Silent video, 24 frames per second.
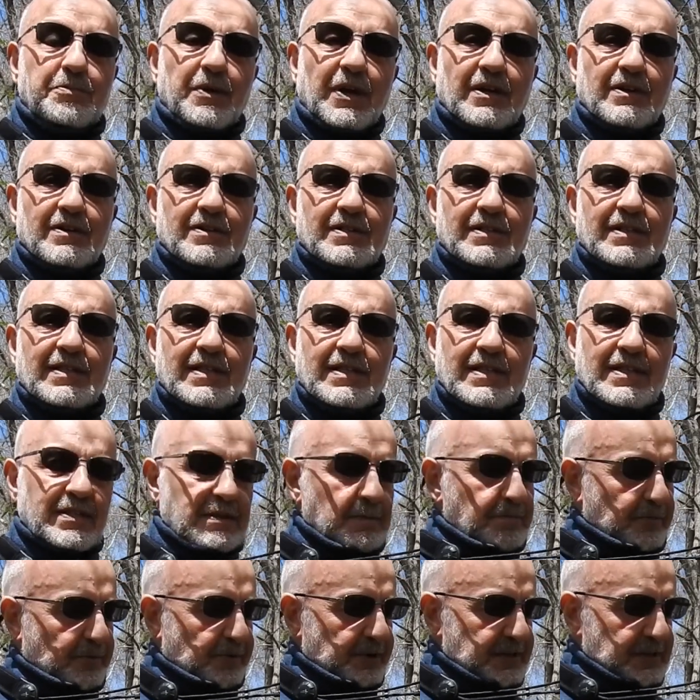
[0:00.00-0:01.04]
because the
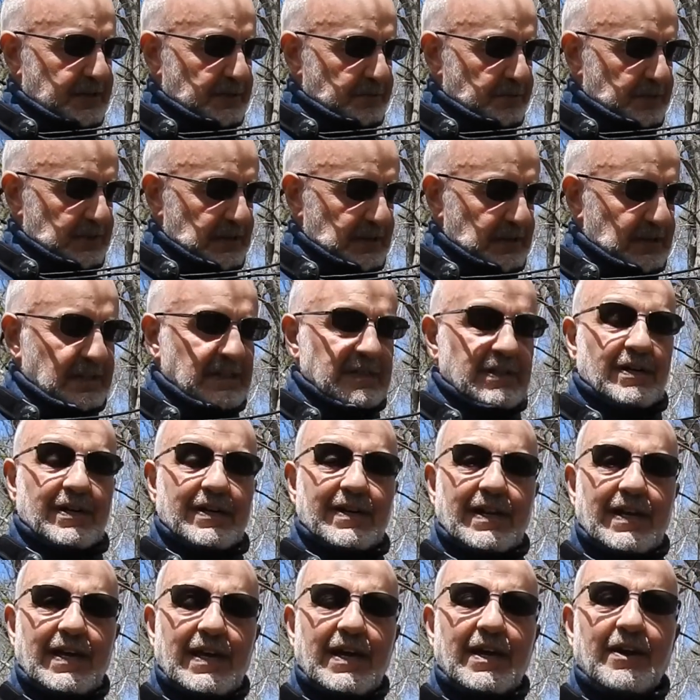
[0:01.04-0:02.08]
prisms
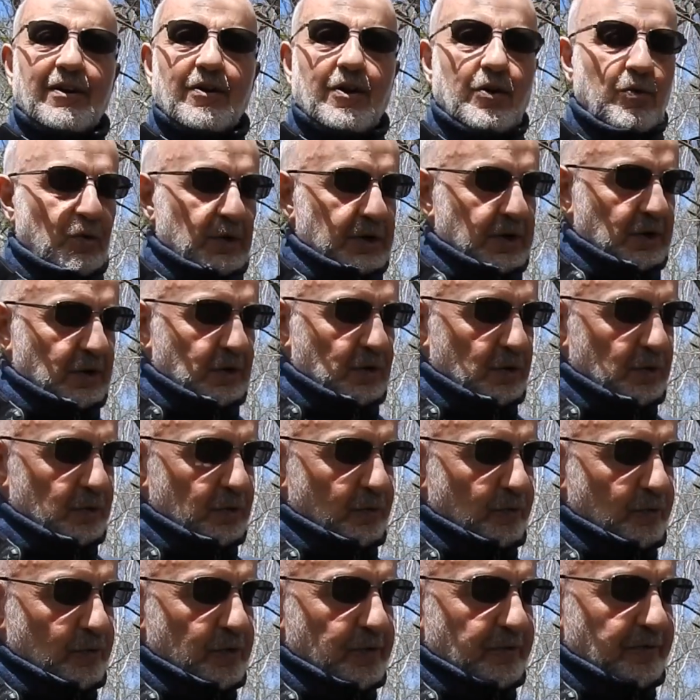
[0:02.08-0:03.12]
inside here are what are called
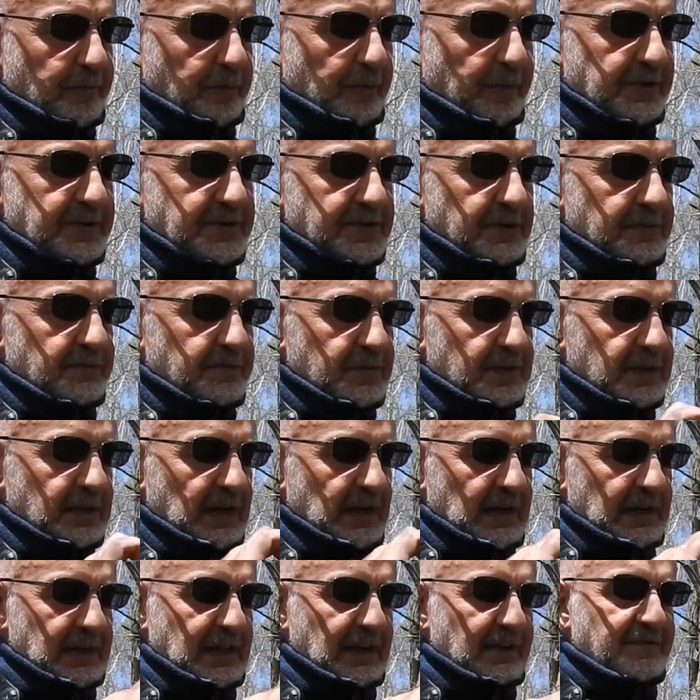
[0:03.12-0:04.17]
roof
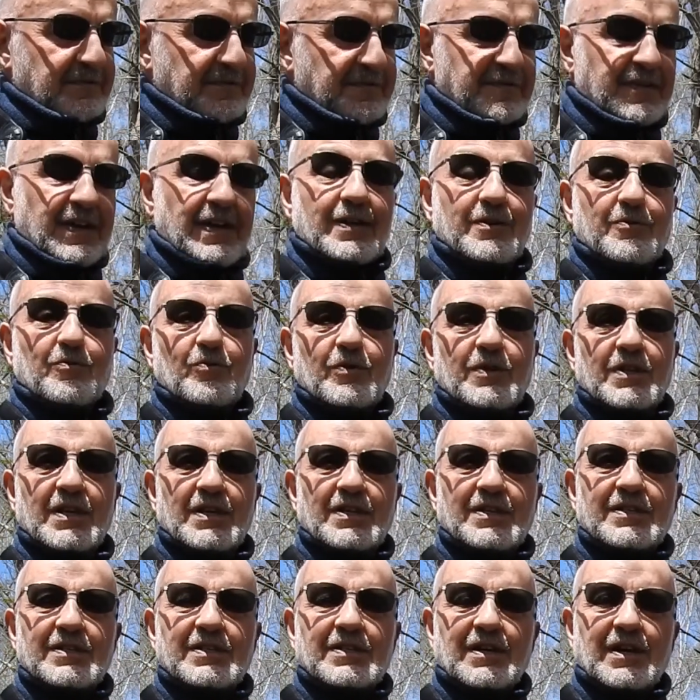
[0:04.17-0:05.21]
prisms. They fit
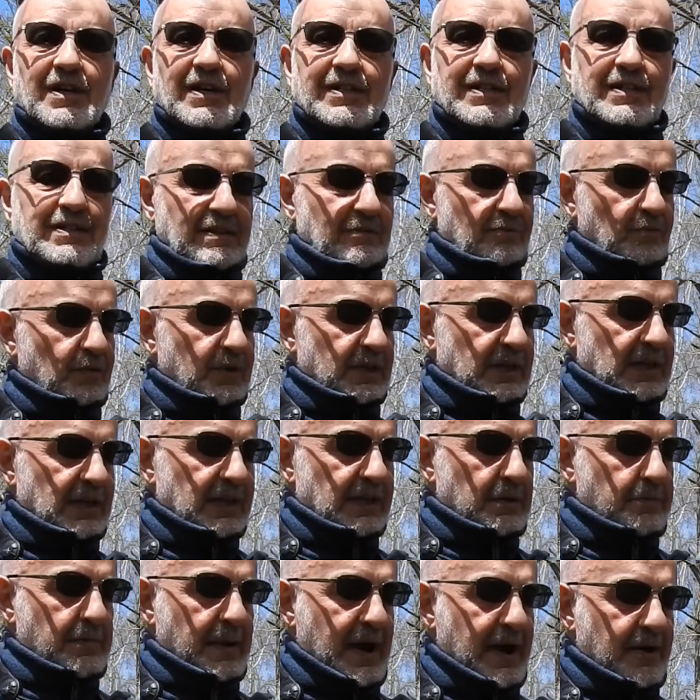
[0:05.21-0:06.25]
within
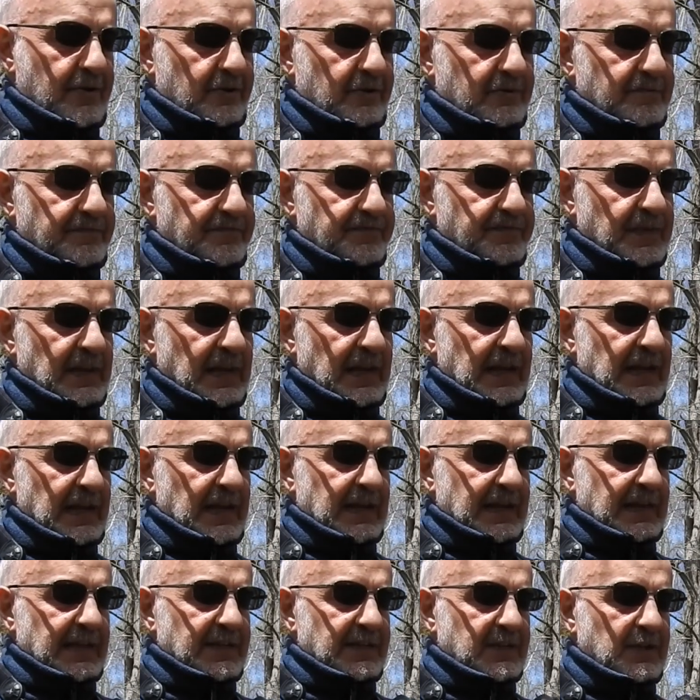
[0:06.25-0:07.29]
the barrel.
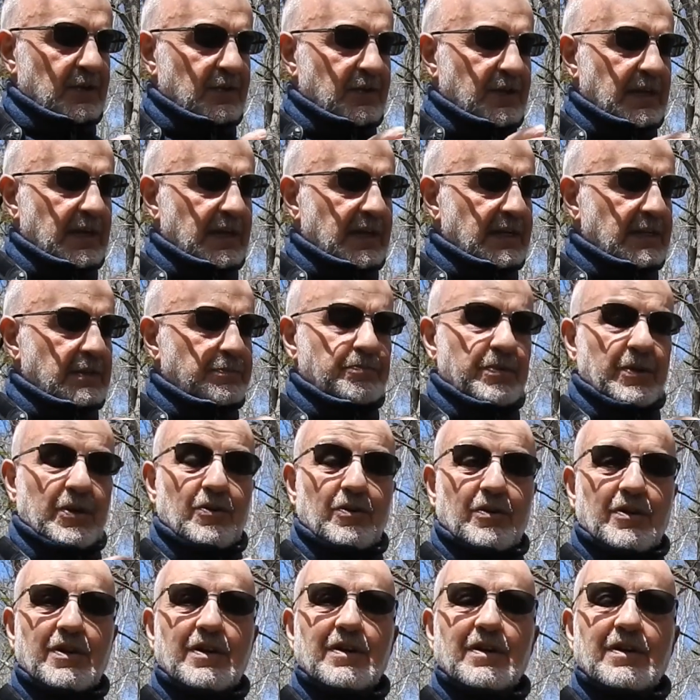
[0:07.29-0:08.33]
So these
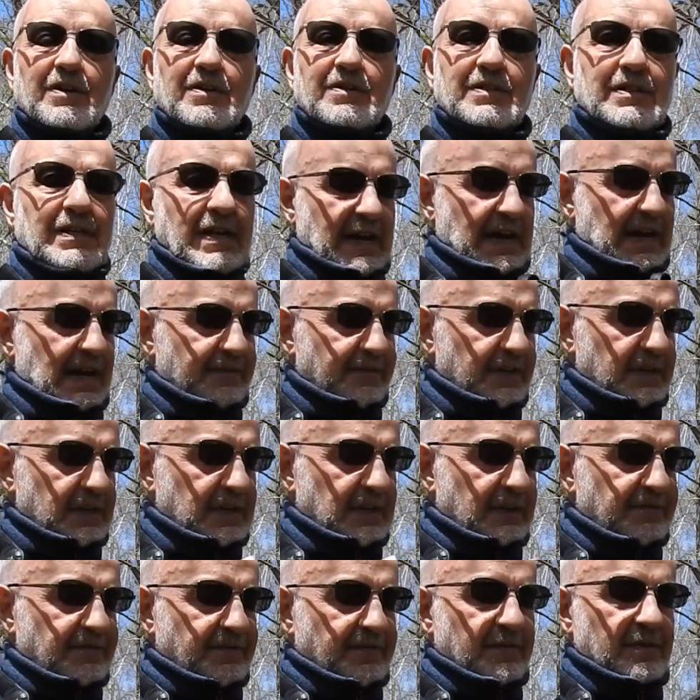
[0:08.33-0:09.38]
binoculars have a
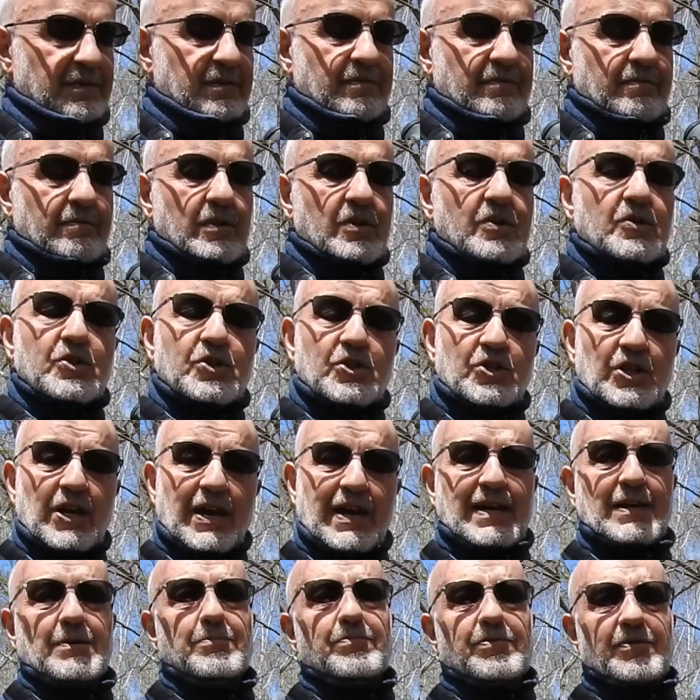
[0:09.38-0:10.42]
different
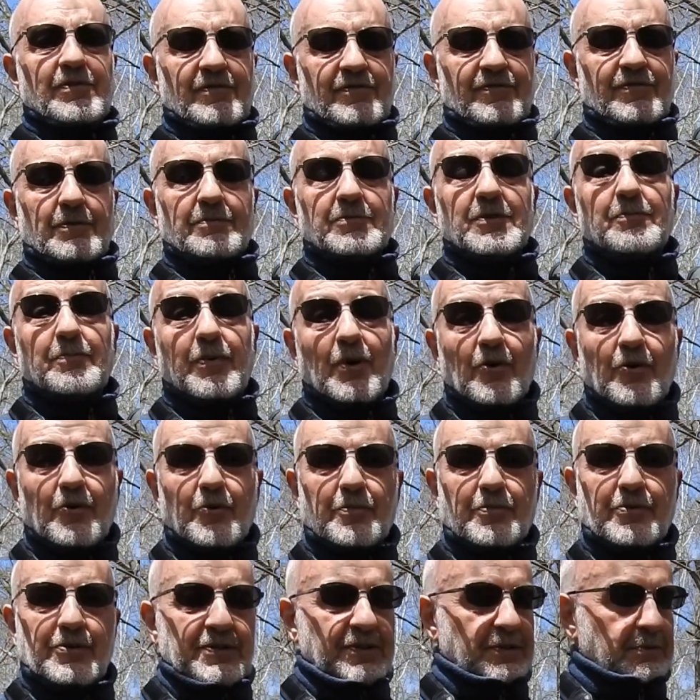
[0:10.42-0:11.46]
shape from the
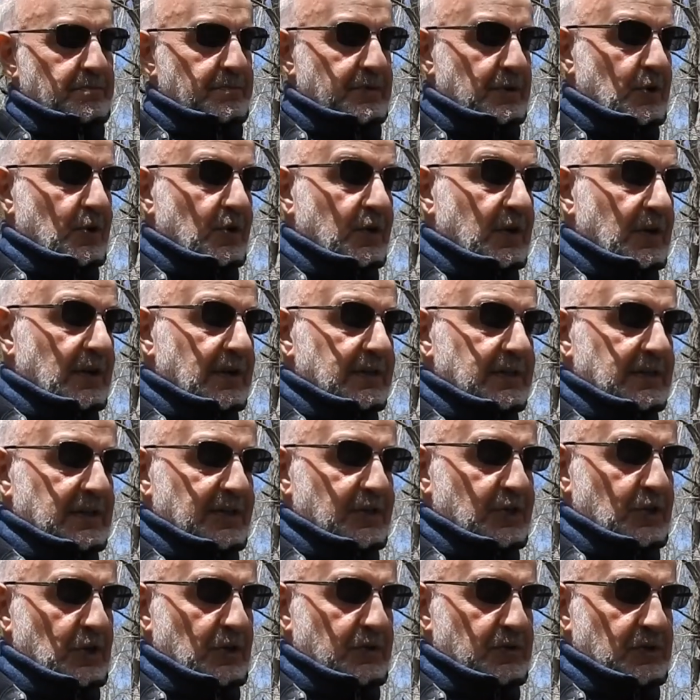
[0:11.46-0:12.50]
Prism binoculars I
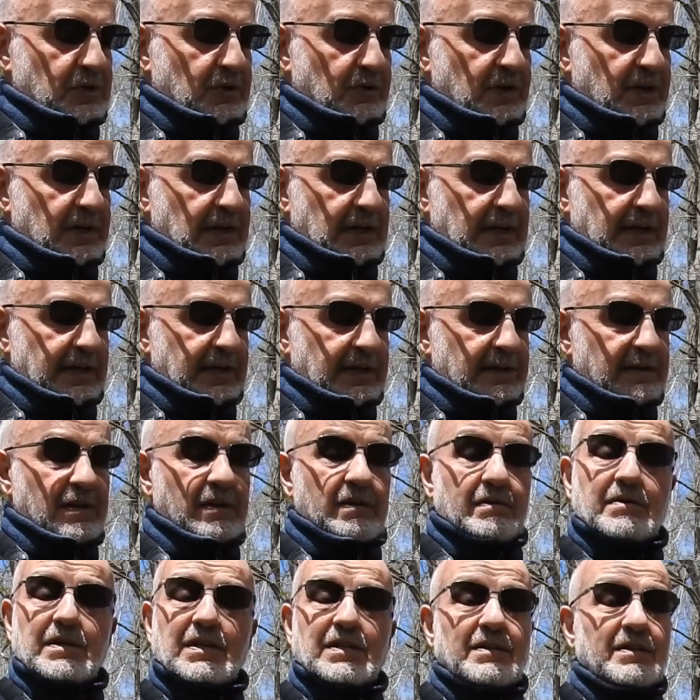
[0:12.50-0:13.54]
showed you earlier.
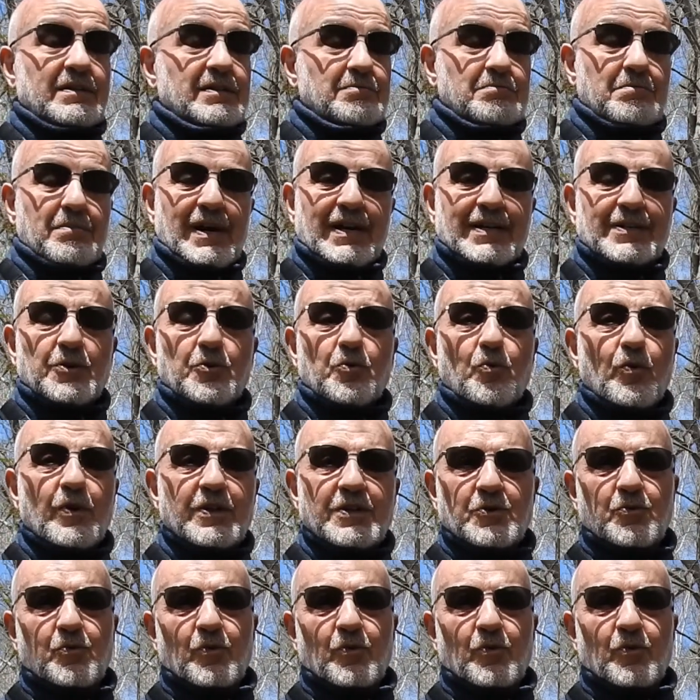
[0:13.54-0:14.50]
It doesn't matter which